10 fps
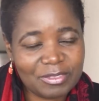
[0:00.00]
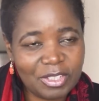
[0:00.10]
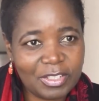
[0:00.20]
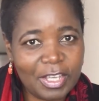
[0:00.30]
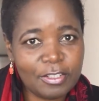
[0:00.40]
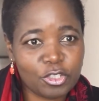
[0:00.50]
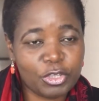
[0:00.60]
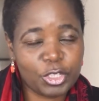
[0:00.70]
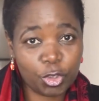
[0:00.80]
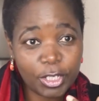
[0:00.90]
Okay, so
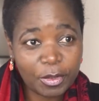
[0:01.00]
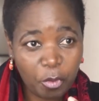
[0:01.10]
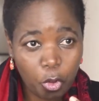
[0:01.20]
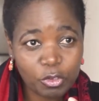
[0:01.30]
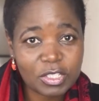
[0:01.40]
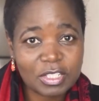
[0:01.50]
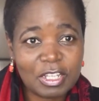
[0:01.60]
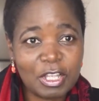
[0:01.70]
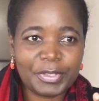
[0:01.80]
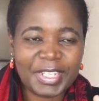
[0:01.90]
the total cost
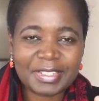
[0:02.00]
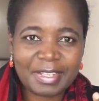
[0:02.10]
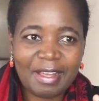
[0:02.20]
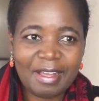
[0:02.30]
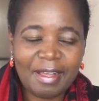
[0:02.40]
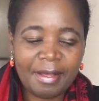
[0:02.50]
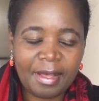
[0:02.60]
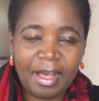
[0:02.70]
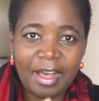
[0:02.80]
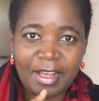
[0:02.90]
for that car
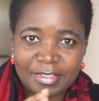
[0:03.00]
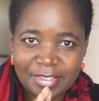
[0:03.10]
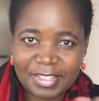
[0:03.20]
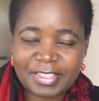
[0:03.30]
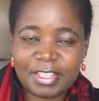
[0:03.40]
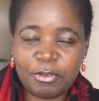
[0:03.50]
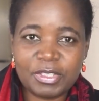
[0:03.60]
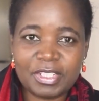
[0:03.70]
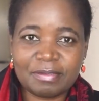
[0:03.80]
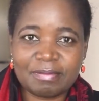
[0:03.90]
are
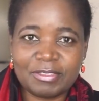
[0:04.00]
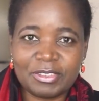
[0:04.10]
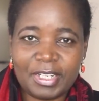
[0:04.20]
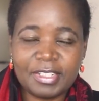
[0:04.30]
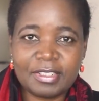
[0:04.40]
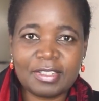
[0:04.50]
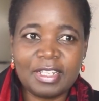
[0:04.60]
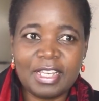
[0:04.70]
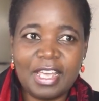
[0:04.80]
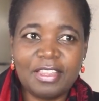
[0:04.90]
$6,000, right?
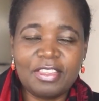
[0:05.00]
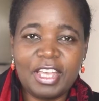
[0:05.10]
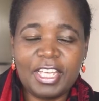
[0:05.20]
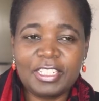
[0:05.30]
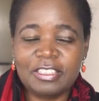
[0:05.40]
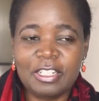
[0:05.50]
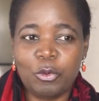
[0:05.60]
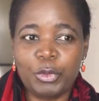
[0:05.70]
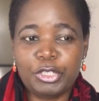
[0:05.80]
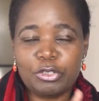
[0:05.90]
And then
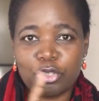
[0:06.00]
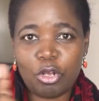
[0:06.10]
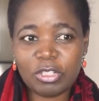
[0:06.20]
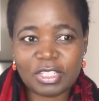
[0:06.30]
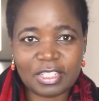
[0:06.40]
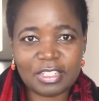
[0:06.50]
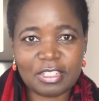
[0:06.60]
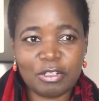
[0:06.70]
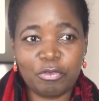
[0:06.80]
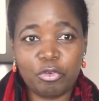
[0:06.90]
when you sold it
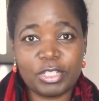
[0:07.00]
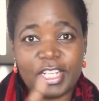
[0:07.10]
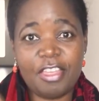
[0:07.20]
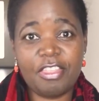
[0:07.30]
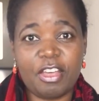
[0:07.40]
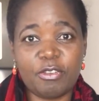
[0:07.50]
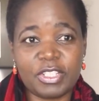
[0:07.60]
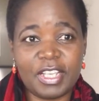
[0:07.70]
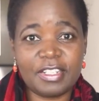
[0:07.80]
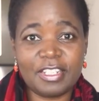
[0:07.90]
for
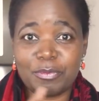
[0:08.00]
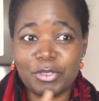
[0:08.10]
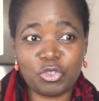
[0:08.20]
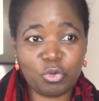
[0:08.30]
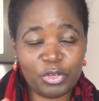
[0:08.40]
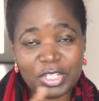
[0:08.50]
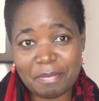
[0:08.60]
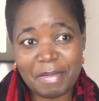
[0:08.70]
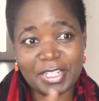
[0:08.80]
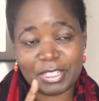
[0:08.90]
$10,000, it means you only
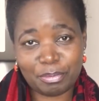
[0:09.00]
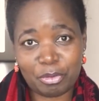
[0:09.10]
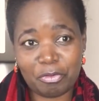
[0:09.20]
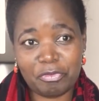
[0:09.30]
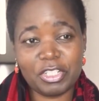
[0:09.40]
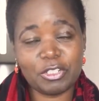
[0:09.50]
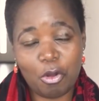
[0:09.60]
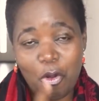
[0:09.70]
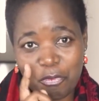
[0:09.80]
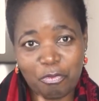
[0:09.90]
made a profit
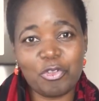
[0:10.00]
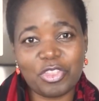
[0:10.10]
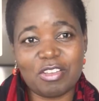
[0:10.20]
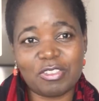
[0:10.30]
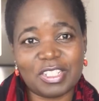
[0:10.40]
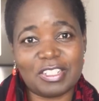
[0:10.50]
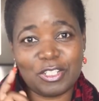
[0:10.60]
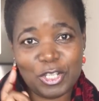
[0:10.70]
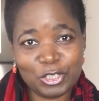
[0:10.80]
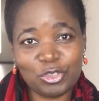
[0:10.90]
of $4,000,
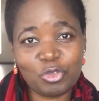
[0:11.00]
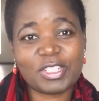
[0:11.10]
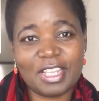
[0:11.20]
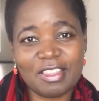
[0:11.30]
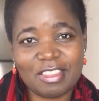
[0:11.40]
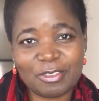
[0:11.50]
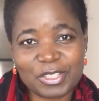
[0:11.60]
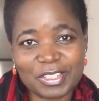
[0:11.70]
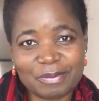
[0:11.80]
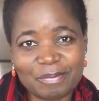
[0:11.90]
not
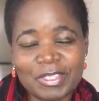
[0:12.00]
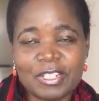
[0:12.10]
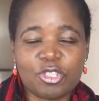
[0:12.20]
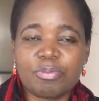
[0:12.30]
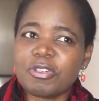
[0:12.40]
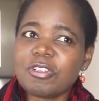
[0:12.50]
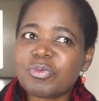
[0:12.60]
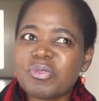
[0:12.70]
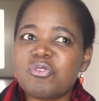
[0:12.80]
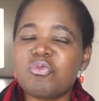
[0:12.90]
$10,000. So because
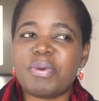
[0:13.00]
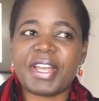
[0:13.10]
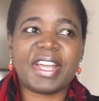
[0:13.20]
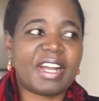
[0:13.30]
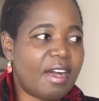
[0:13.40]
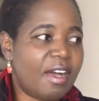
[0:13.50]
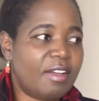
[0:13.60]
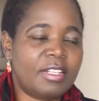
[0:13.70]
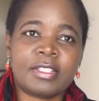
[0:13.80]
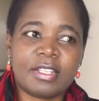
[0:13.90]
people will buy a car,
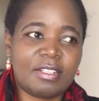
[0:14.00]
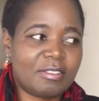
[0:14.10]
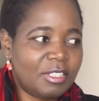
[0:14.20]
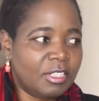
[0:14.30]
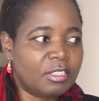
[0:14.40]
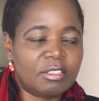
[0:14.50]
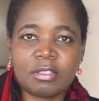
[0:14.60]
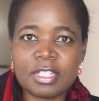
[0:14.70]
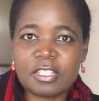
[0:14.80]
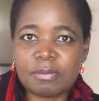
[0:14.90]
let's say
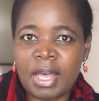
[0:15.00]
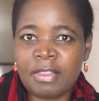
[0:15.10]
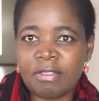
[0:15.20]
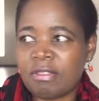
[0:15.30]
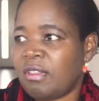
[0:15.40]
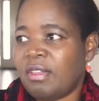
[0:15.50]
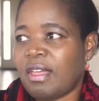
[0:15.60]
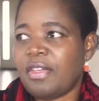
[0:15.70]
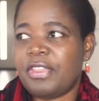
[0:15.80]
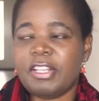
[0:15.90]
this month,
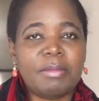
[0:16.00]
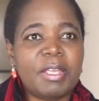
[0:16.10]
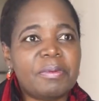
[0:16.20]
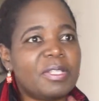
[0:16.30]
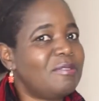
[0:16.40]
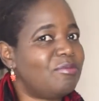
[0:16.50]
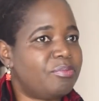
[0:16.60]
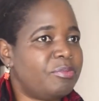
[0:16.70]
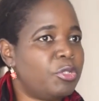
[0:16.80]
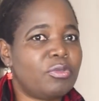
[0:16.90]
and then maybe
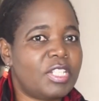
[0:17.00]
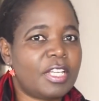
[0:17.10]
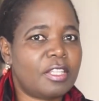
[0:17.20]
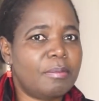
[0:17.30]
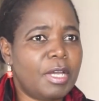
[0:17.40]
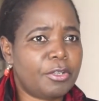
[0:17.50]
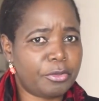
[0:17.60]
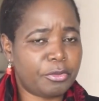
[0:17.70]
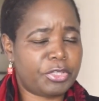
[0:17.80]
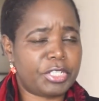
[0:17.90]
it will take them,
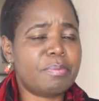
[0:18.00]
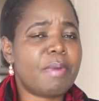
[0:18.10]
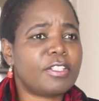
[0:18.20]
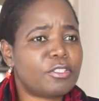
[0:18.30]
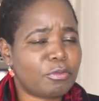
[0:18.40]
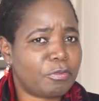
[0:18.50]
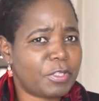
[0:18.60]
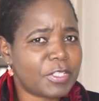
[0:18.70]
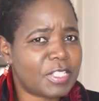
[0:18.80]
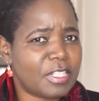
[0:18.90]
3 months to
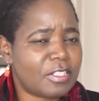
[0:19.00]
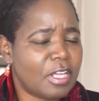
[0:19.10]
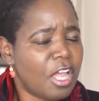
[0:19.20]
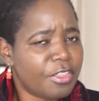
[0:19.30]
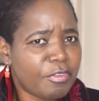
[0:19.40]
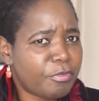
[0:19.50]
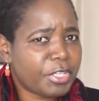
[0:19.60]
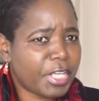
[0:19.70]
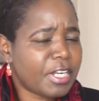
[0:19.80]
fix it, they forget